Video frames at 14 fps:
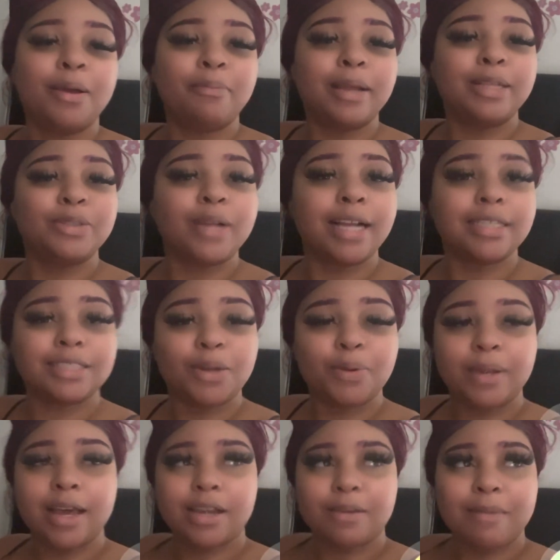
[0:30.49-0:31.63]
Make sure y'all show
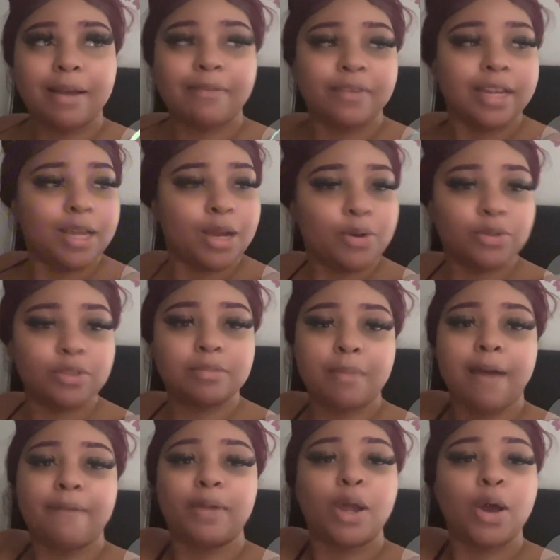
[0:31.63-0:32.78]
love to my videos,
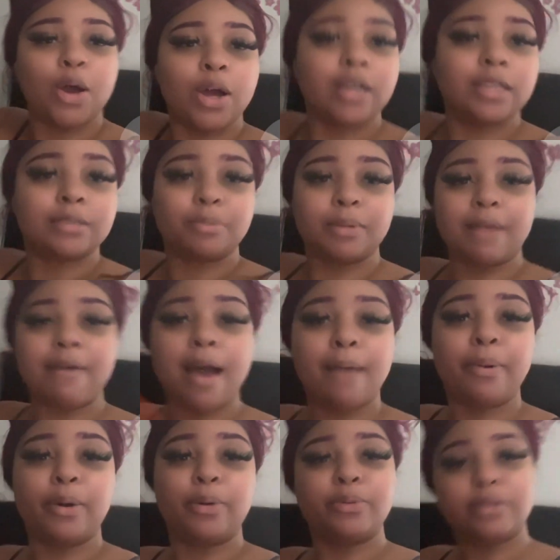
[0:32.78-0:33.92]
my vlogs, whatever I
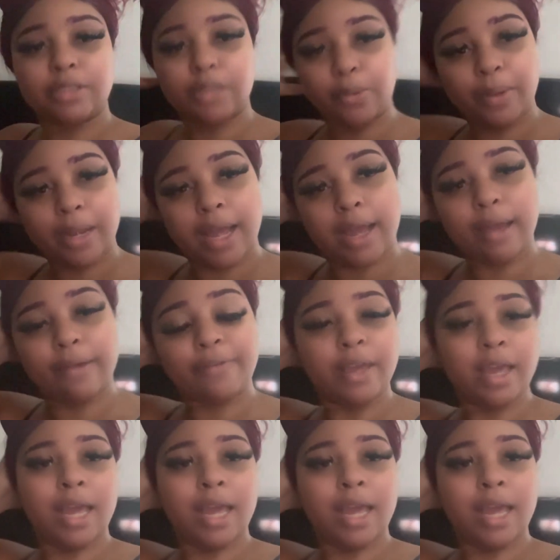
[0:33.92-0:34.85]
post, show love.